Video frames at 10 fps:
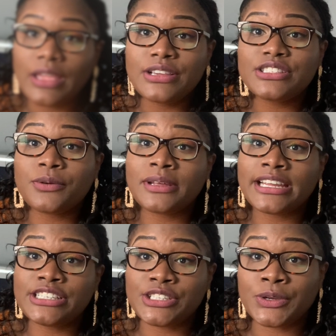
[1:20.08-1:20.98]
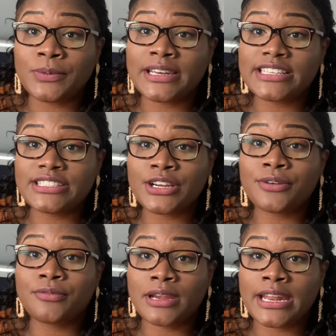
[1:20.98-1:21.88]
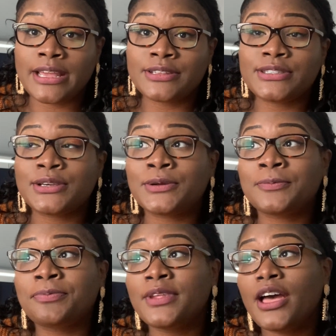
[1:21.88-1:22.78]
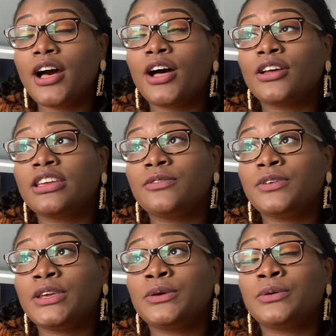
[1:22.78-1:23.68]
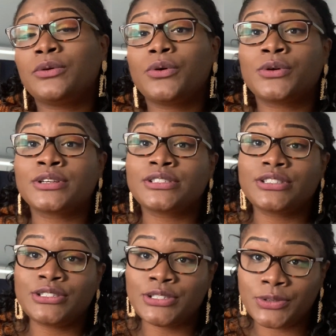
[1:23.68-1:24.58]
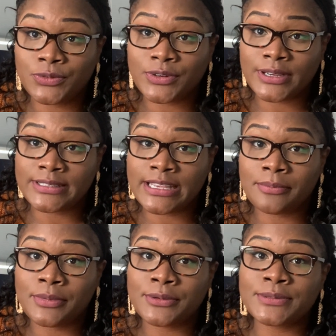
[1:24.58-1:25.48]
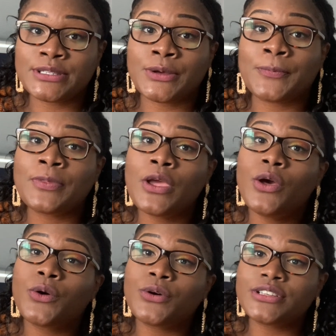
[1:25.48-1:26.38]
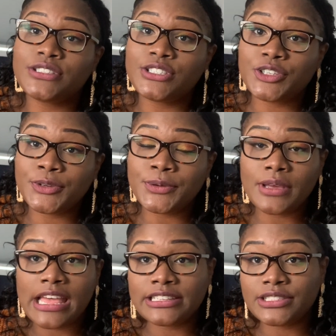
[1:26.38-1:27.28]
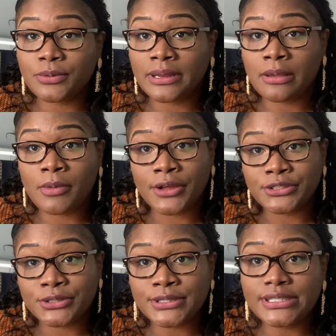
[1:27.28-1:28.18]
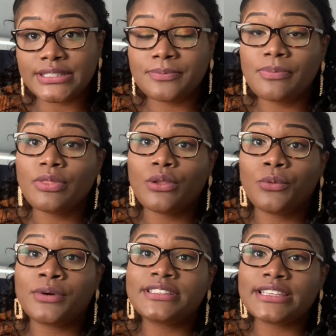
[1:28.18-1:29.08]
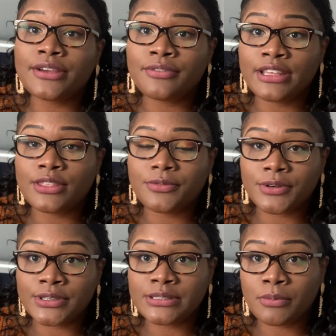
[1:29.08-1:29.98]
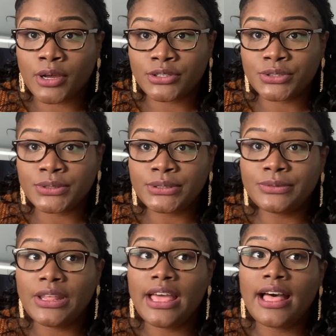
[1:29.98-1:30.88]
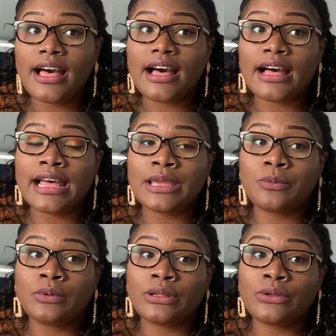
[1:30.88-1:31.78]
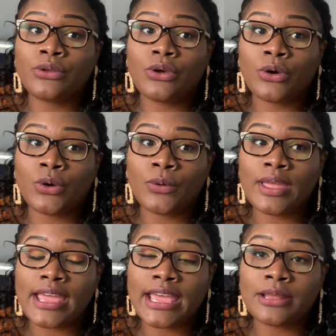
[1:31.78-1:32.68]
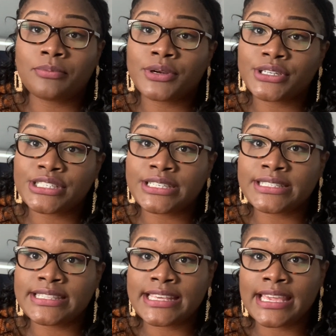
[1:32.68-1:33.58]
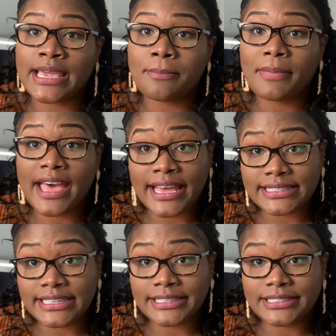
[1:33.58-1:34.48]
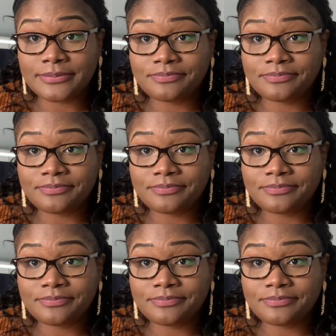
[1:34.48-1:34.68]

So what I do when I start reading, so I'll give you course 2, for example. So course 2 has 20 modules. Once I read the first module, I will go and purchase the PassIt.